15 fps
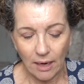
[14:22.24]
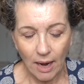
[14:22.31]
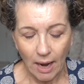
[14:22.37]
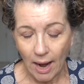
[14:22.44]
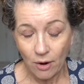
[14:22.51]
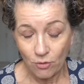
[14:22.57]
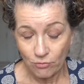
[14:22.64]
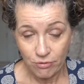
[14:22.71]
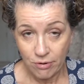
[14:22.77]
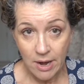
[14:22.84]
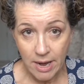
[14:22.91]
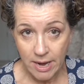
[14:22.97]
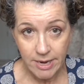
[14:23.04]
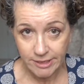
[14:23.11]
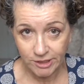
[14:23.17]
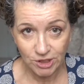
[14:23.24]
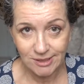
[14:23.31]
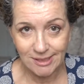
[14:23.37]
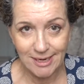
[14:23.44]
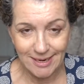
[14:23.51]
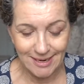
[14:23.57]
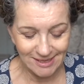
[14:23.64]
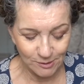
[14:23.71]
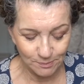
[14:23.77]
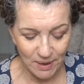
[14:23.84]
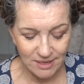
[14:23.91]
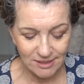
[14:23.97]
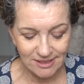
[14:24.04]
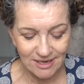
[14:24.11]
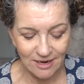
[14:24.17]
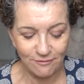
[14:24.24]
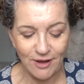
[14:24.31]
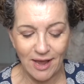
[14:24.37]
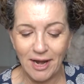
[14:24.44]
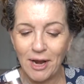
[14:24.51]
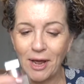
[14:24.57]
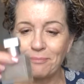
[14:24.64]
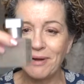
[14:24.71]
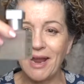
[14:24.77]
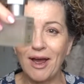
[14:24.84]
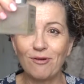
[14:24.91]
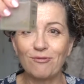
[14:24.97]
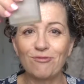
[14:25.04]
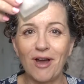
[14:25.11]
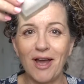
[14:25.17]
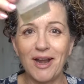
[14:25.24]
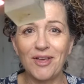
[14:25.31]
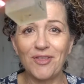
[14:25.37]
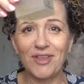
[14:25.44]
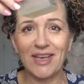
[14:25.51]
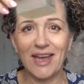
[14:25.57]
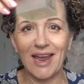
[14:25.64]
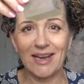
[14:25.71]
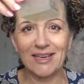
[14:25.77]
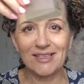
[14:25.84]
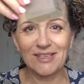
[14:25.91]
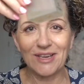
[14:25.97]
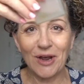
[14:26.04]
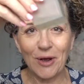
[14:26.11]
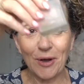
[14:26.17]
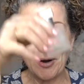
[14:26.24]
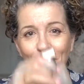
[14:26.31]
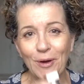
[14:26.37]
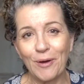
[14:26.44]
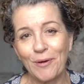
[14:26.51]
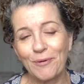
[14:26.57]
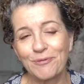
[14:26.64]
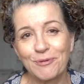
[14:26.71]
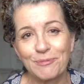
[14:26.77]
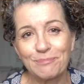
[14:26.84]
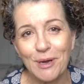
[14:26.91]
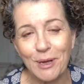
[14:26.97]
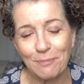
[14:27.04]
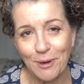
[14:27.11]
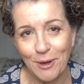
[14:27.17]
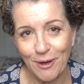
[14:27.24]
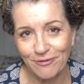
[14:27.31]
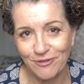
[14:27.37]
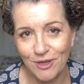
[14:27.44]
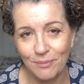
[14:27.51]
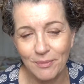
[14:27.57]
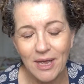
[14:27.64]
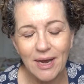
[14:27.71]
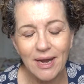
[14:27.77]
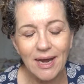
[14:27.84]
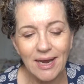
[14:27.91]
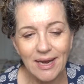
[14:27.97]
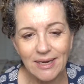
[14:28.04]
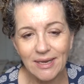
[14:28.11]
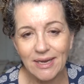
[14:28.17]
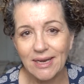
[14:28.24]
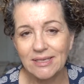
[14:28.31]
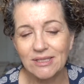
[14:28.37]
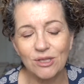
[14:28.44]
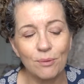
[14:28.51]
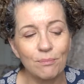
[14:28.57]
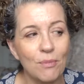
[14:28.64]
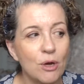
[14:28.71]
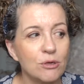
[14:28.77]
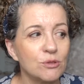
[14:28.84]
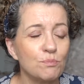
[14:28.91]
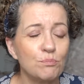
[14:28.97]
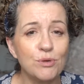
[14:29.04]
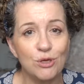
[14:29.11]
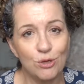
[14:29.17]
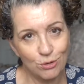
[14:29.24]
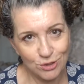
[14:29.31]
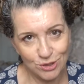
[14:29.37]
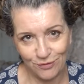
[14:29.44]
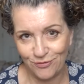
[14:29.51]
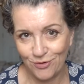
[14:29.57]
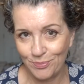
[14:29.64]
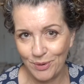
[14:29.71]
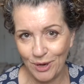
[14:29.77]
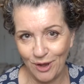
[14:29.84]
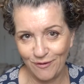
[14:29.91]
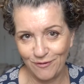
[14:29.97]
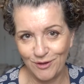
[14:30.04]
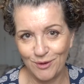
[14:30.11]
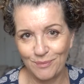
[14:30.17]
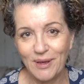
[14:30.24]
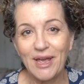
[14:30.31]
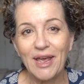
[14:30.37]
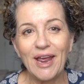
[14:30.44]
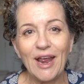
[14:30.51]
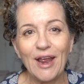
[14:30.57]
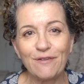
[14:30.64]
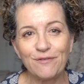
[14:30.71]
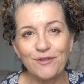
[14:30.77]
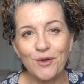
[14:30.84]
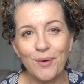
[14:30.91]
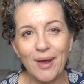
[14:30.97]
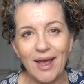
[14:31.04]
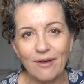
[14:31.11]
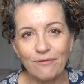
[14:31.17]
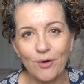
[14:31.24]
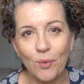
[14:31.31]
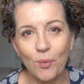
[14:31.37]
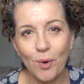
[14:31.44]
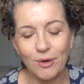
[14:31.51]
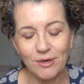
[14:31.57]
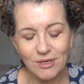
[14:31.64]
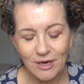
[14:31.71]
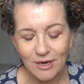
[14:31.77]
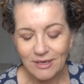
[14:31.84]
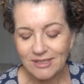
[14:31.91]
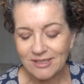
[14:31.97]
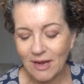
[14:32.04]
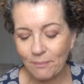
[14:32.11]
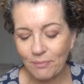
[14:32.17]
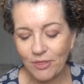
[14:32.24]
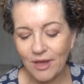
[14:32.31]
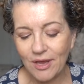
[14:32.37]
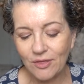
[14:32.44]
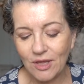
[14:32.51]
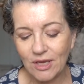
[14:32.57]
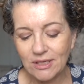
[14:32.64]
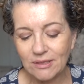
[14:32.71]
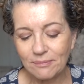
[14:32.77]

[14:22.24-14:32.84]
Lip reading: Outrageously expensive, and I'm now right at the end of my perfume. It is the most beautiful perfume. If you ever want something that